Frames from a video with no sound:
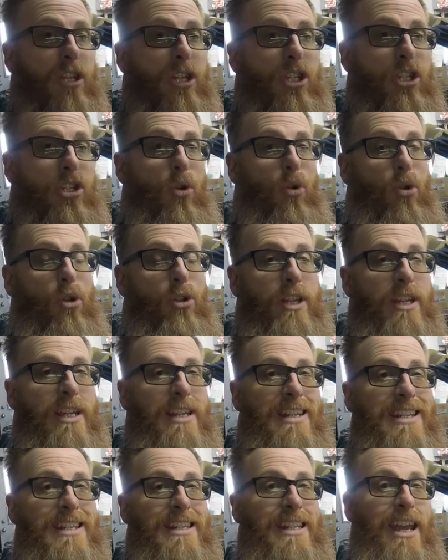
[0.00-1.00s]
sold
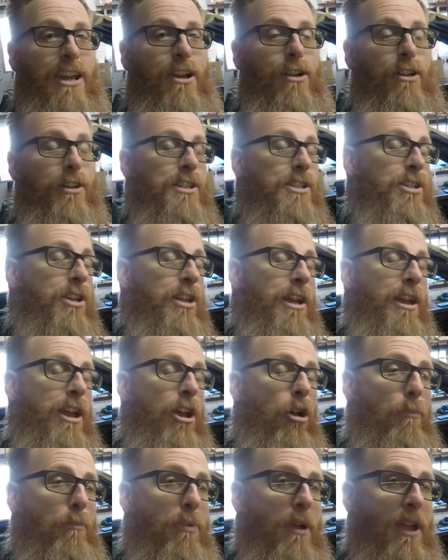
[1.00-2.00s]
in Dale. It's going to
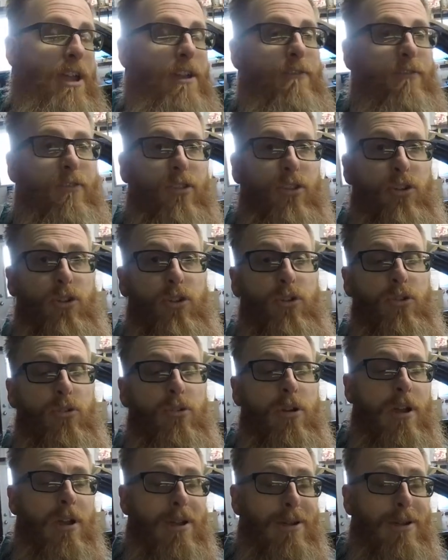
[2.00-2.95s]
help pay for the new